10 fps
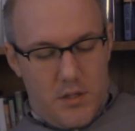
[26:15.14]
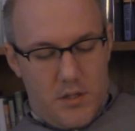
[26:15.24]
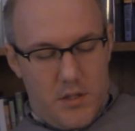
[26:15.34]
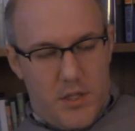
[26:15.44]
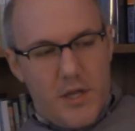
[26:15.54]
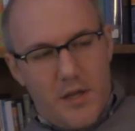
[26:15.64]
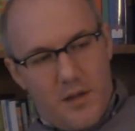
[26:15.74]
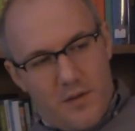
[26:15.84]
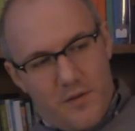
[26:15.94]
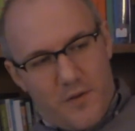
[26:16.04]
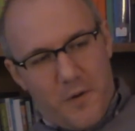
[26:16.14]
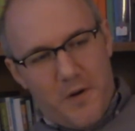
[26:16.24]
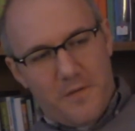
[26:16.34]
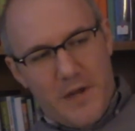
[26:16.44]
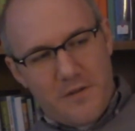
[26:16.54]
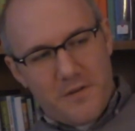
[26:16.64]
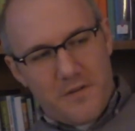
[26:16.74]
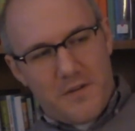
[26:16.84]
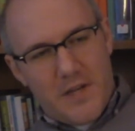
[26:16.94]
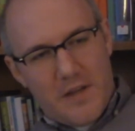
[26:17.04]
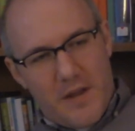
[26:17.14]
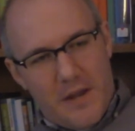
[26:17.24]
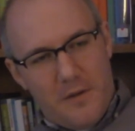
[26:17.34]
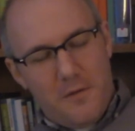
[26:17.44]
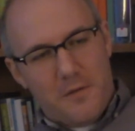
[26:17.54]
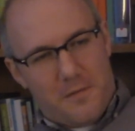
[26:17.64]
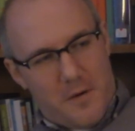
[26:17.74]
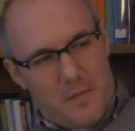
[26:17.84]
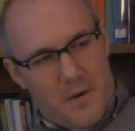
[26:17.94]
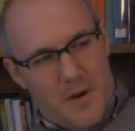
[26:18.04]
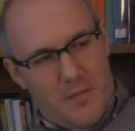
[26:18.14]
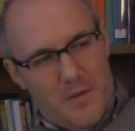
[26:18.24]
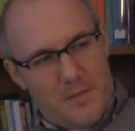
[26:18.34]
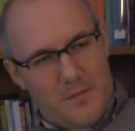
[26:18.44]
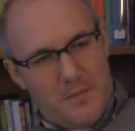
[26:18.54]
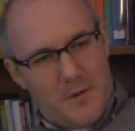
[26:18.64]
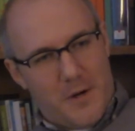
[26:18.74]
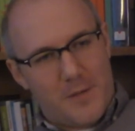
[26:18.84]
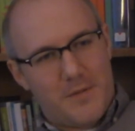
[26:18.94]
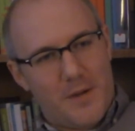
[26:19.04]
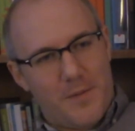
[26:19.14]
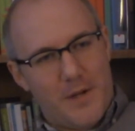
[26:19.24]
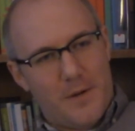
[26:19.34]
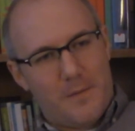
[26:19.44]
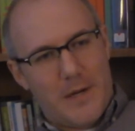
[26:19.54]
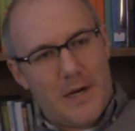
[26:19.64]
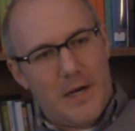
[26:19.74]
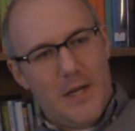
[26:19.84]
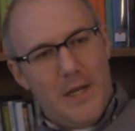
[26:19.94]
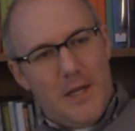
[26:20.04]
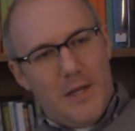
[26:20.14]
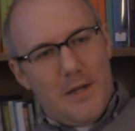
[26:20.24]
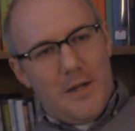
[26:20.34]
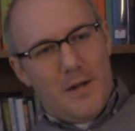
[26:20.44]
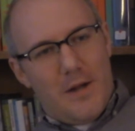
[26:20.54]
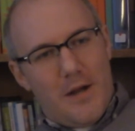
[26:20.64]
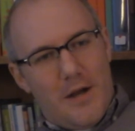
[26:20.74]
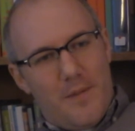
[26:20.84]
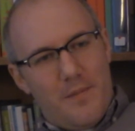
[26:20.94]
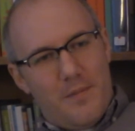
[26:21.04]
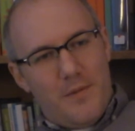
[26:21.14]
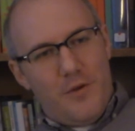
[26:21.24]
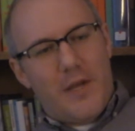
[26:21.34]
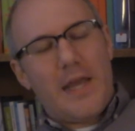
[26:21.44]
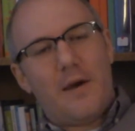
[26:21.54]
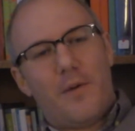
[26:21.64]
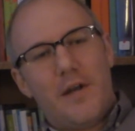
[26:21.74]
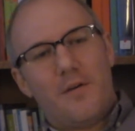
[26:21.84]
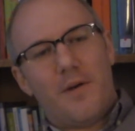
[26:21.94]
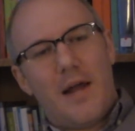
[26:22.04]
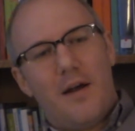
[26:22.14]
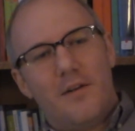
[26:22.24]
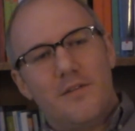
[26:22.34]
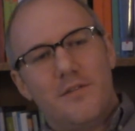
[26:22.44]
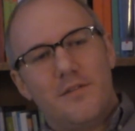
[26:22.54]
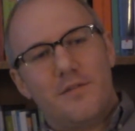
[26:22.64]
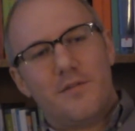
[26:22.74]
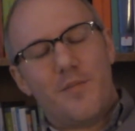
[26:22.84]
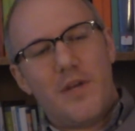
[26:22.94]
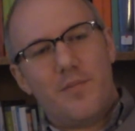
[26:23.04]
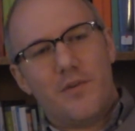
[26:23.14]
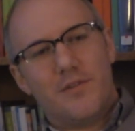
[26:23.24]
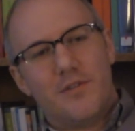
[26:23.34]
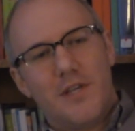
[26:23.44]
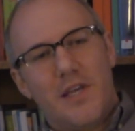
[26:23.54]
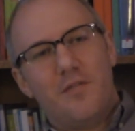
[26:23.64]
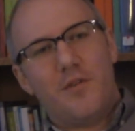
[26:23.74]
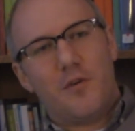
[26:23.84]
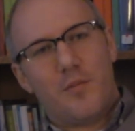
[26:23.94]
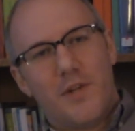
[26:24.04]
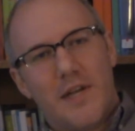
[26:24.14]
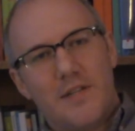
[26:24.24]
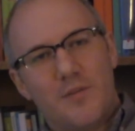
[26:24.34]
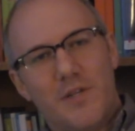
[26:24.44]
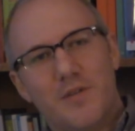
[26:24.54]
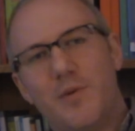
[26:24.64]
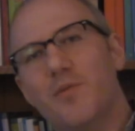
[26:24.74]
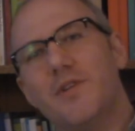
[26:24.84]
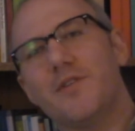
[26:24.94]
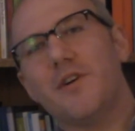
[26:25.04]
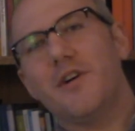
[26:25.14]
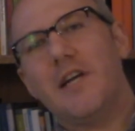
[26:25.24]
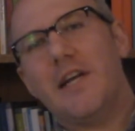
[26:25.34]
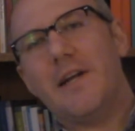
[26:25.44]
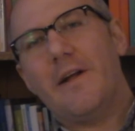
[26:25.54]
The sort of interesting, like, Euthyphro problem crops up here where you can't wait around for people to give you a place because people disagree.